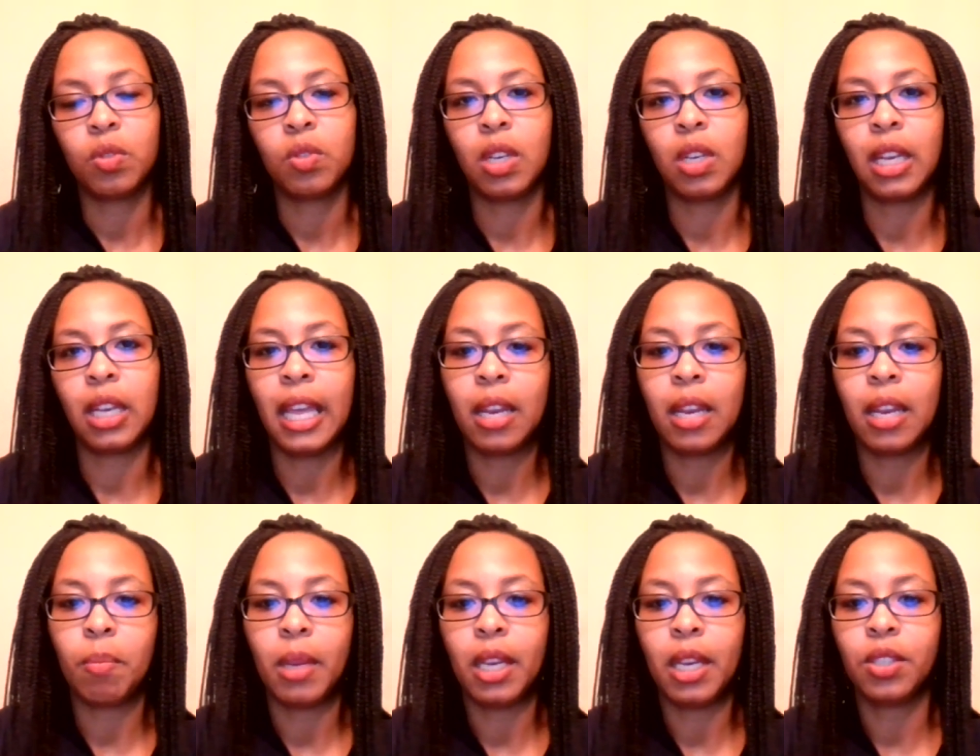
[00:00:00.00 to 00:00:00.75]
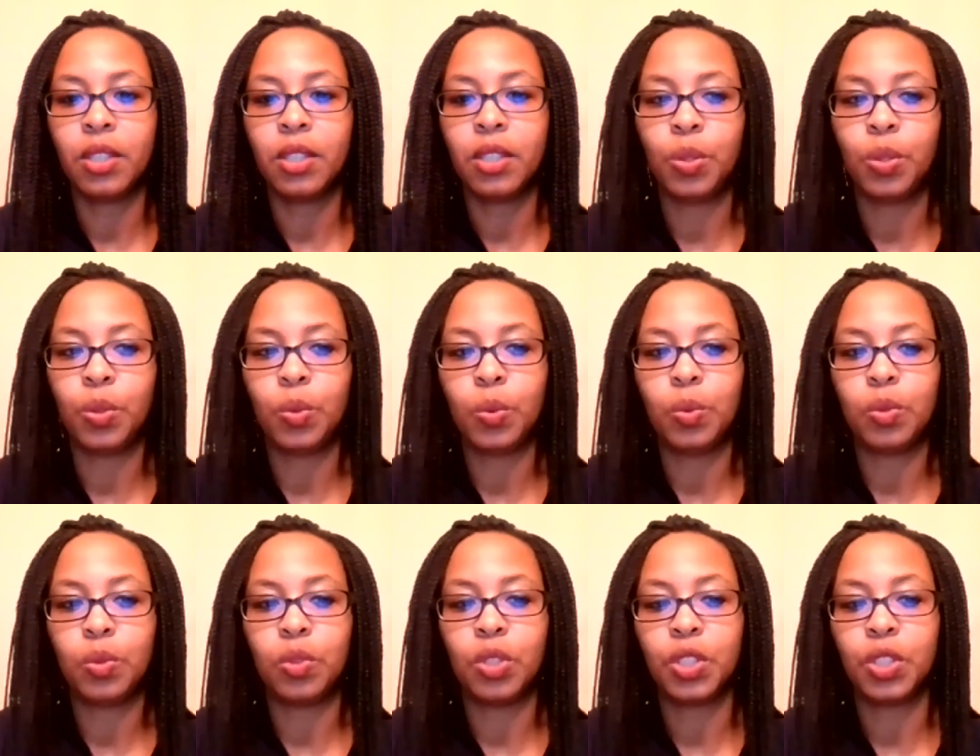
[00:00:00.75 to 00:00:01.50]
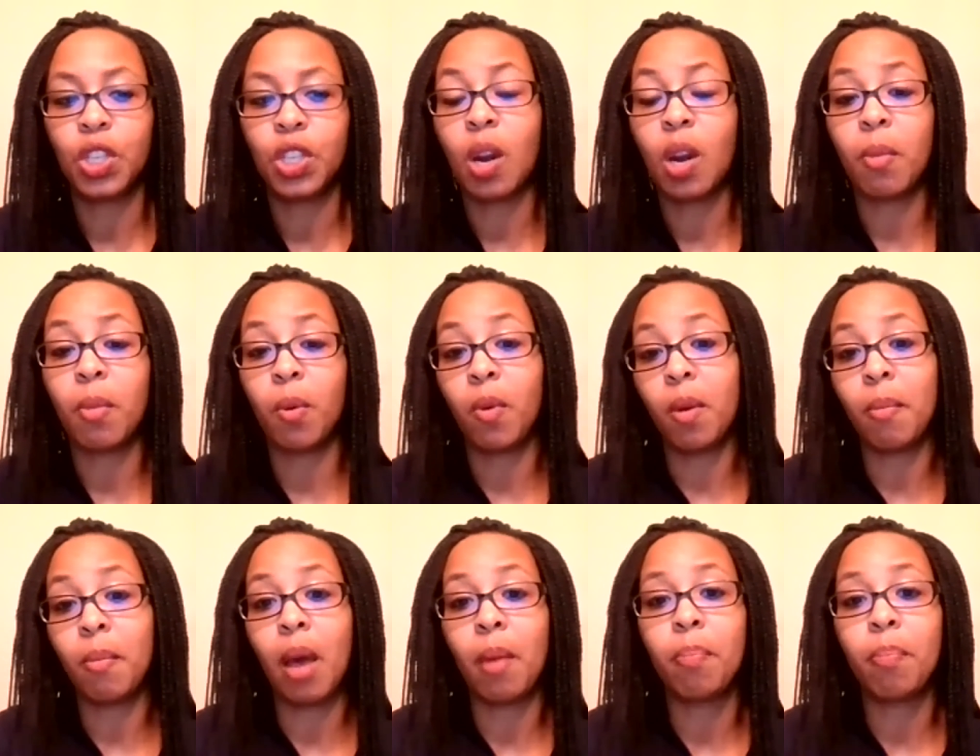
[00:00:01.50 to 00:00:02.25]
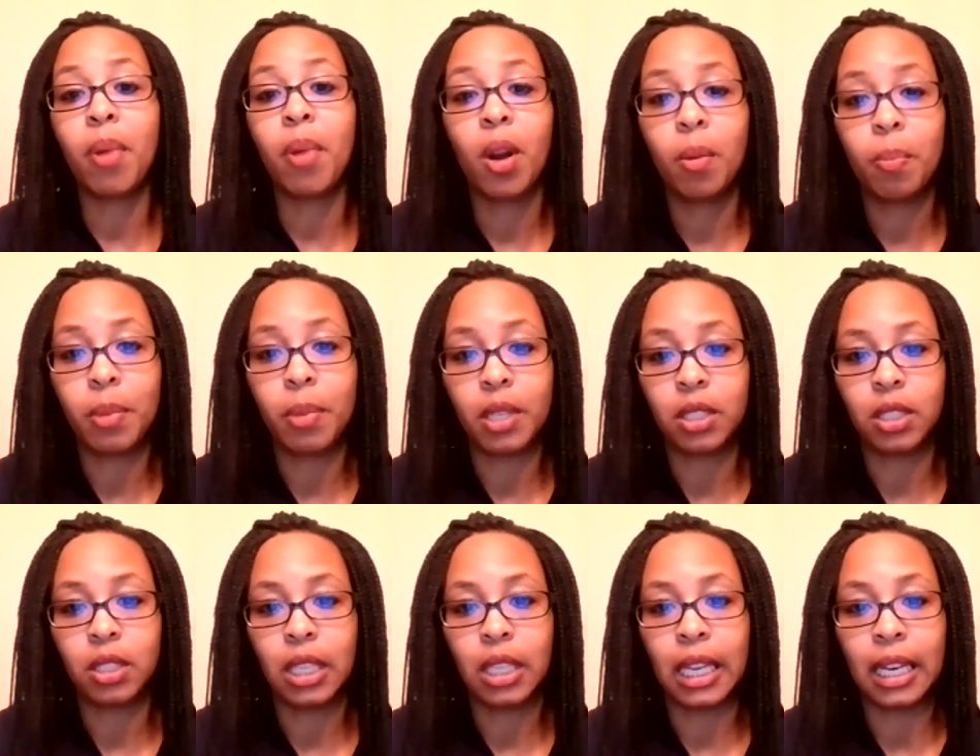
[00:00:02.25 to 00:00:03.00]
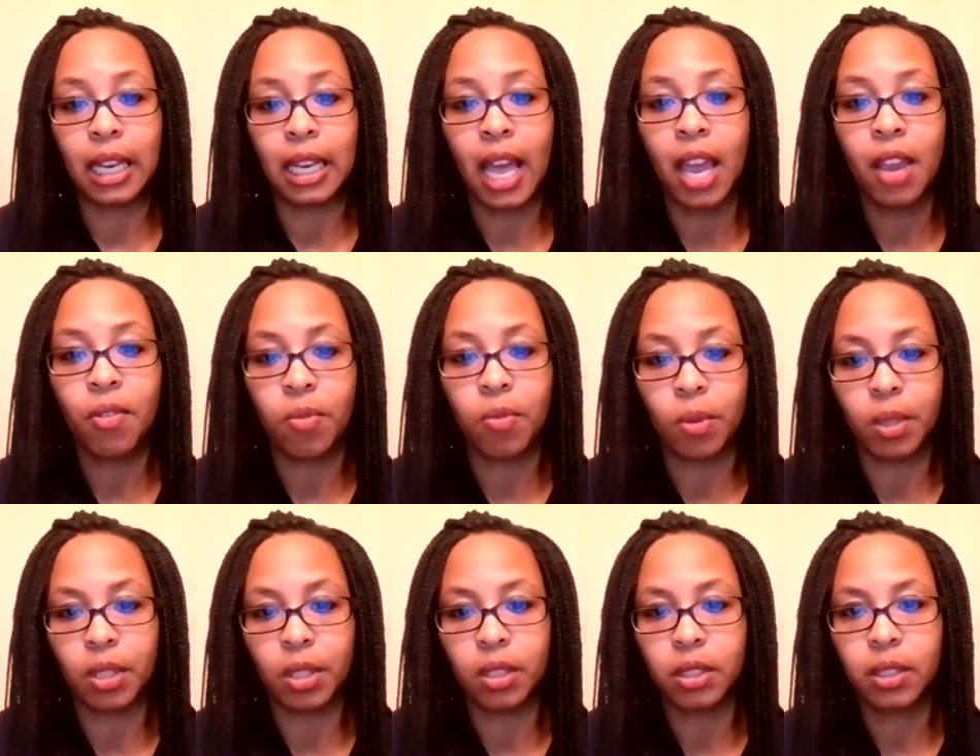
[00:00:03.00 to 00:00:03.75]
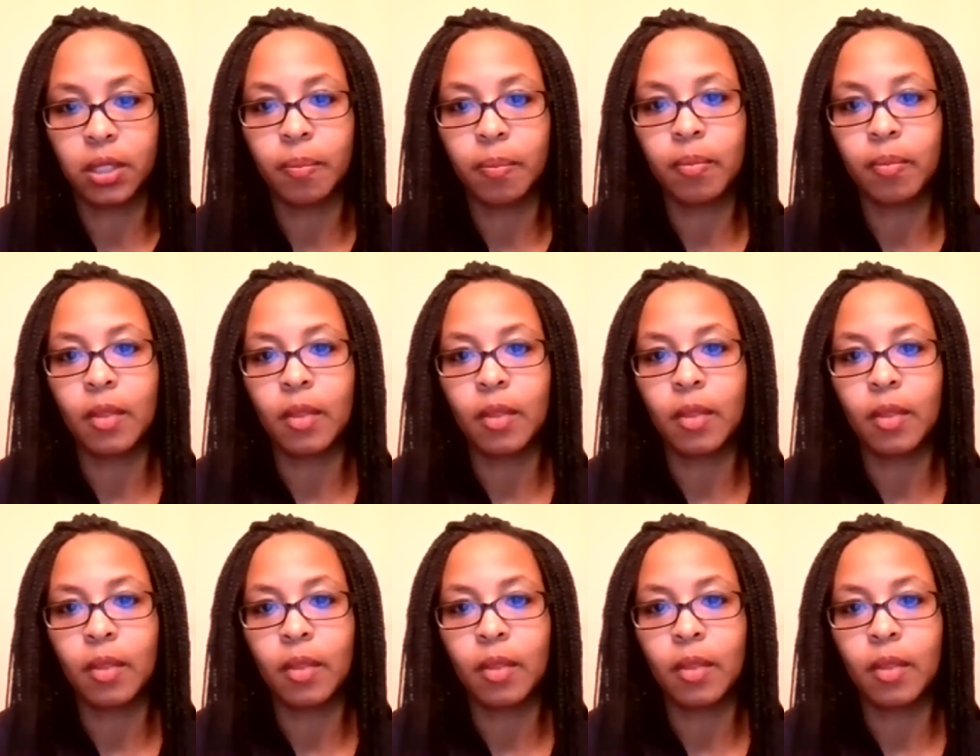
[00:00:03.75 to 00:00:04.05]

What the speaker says: led me to determine what my purpose in life was,